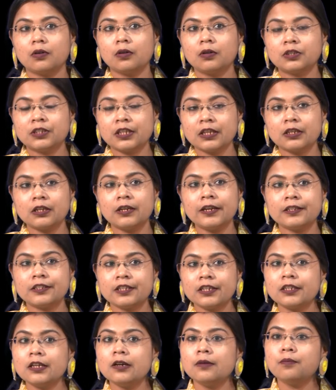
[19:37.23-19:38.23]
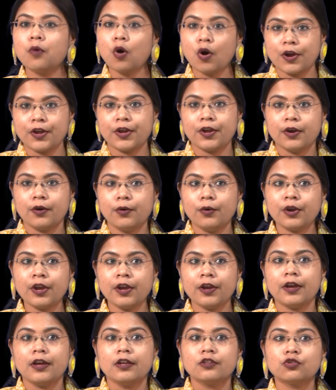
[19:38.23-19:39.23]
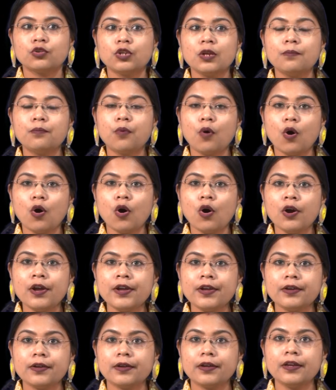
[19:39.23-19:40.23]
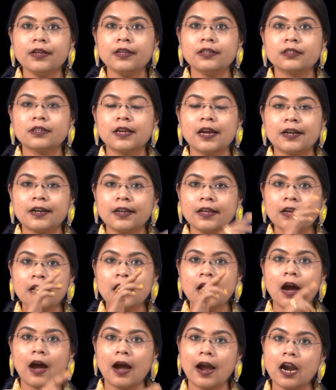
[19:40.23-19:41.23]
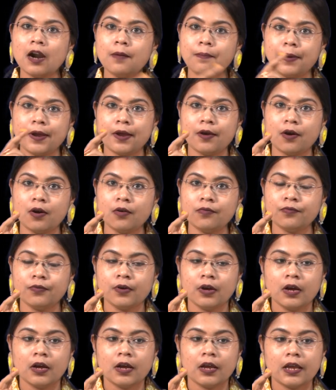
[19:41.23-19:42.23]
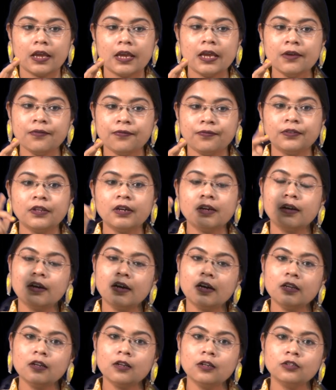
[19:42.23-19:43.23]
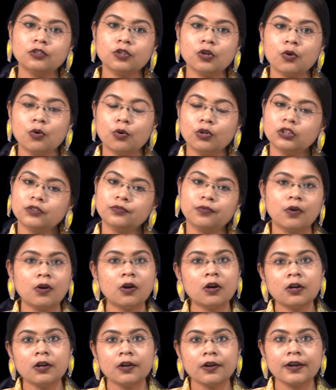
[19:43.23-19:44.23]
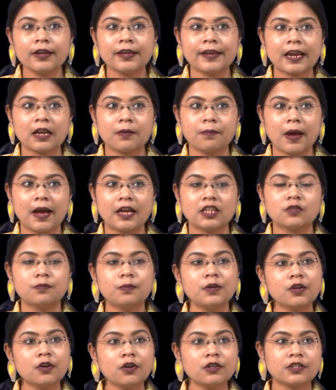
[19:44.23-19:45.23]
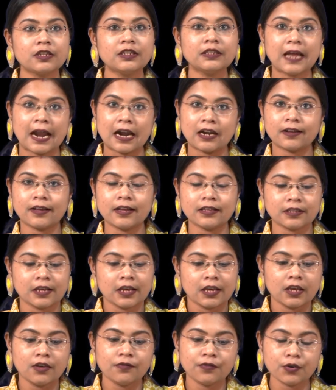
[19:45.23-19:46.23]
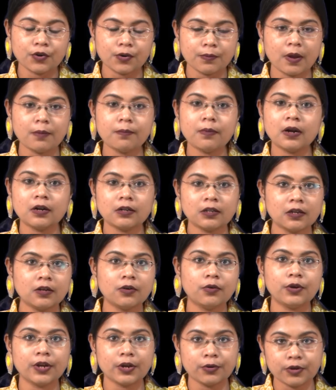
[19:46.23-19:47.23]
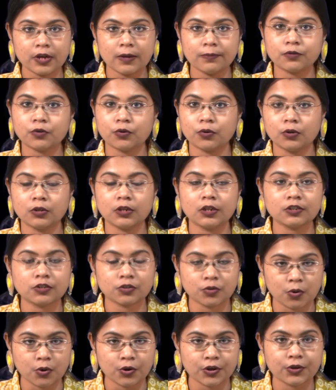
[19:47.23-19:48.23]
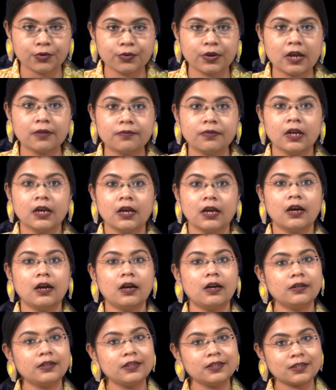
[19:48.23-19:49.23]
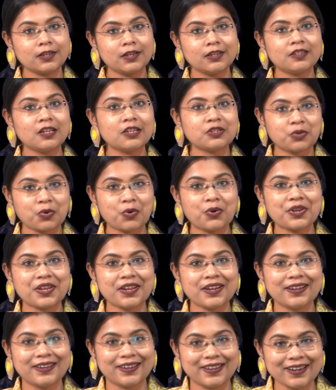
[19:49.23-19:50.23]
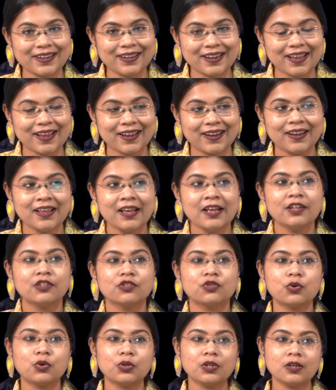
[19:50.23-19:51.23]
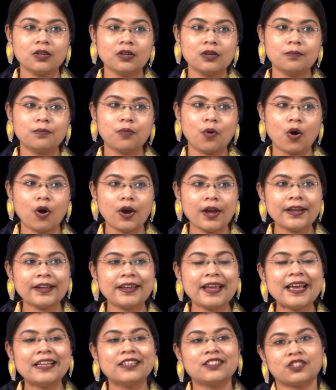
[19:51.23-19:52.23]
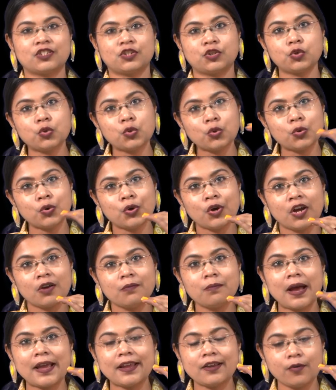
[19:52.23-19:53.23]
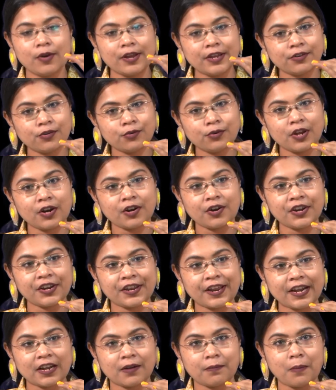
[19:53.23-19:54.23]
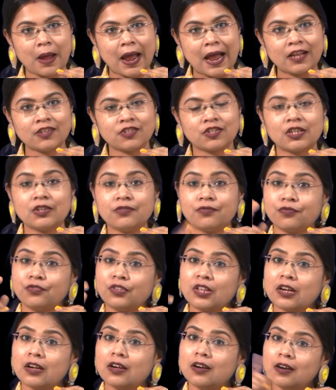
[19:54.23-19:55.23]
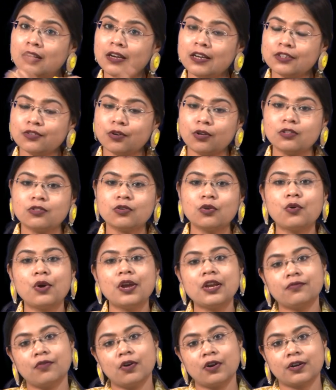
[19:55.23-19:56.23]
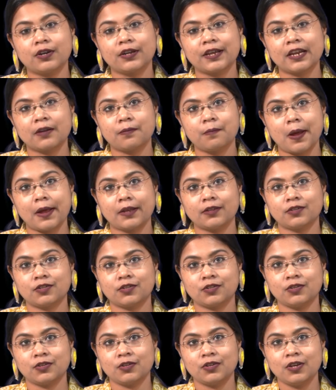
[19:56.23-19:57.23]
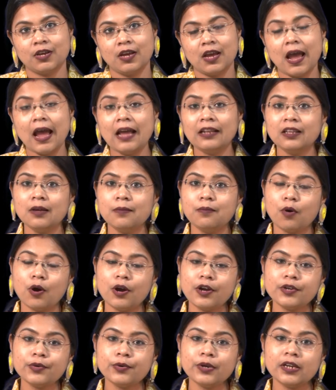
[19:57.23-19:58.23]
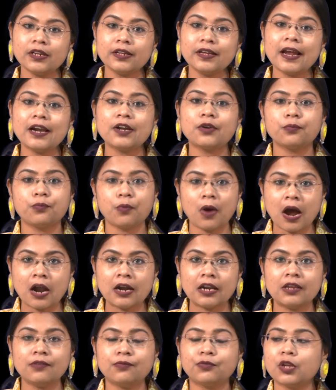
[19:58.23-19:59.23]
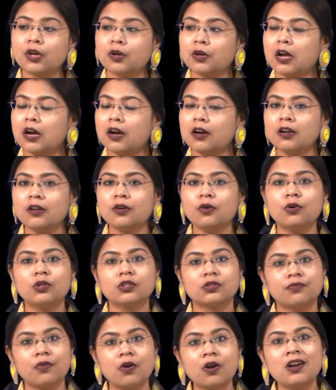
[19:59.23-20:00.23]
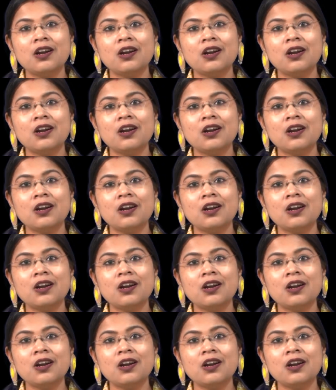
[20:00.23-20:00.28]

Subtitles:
say, let's say the boy, okay. So the boy is getting a higher payoff if the girl also goes for cricket match, because in that case, if you remember the way we have told the story, we have discussed the story in detail. So the boy gets 2 by going to the cricket match if the girl is also going for cricket match, and the boy will get 1 if the girl goes for